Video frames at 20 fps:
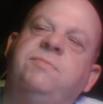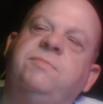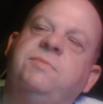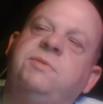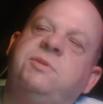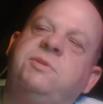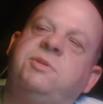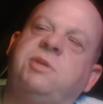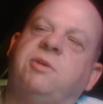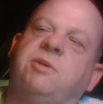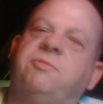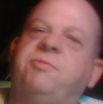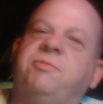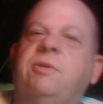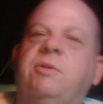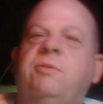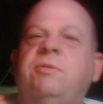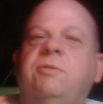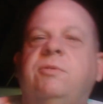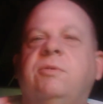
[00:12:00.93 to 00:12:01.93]
cell
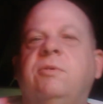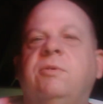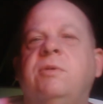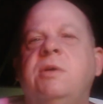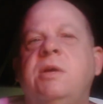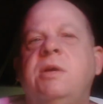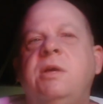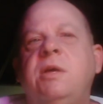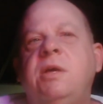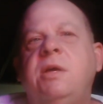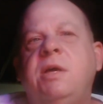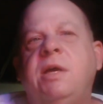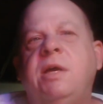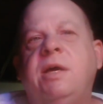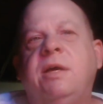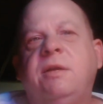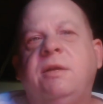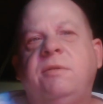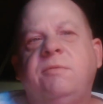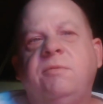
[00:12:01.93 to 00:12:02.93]
phone or
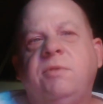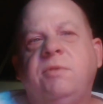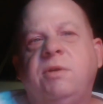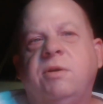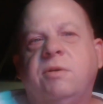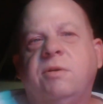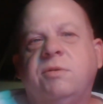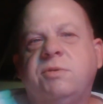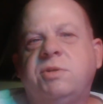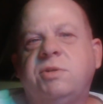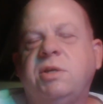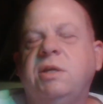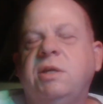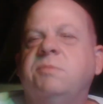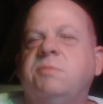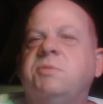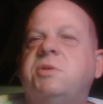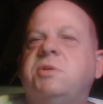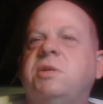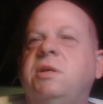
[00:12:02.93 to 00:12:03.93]
at,
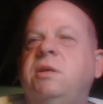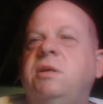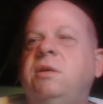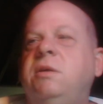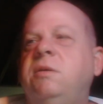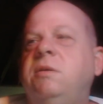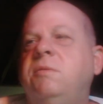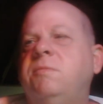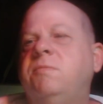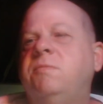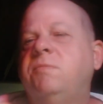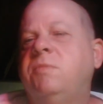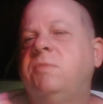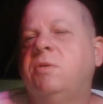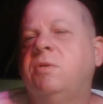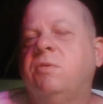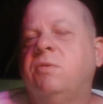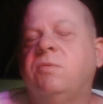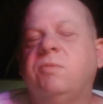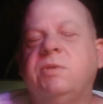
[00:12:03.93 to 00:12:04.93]
CMC,
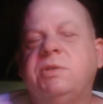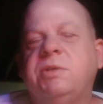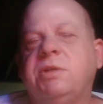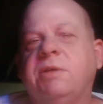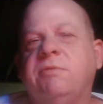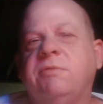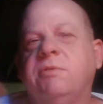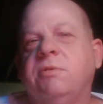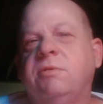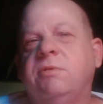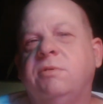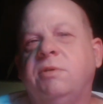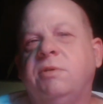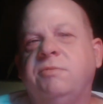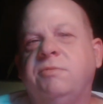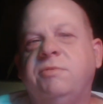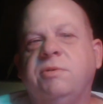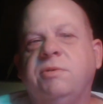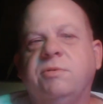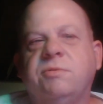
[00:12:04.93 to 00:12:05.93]
whichever
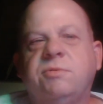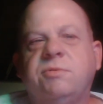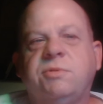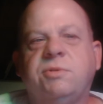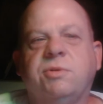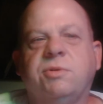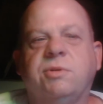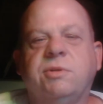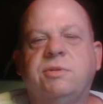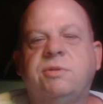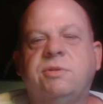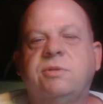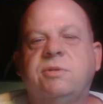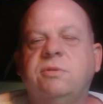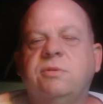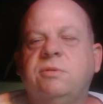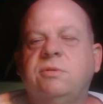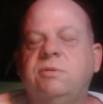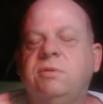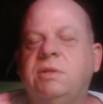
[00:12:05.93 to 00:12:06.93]
of your
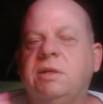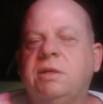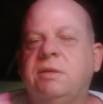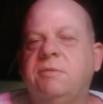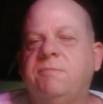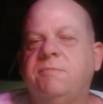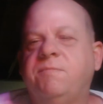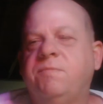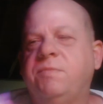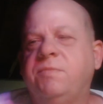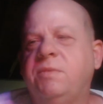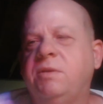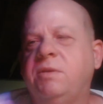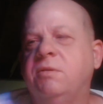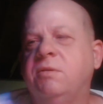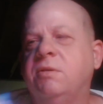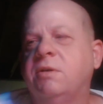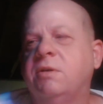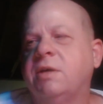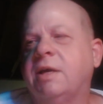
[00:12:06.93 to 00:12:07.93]
choice that
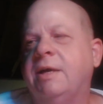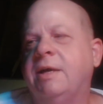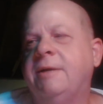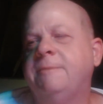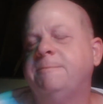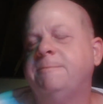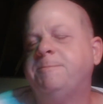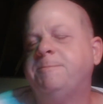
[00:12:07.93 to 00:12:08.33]
you look at,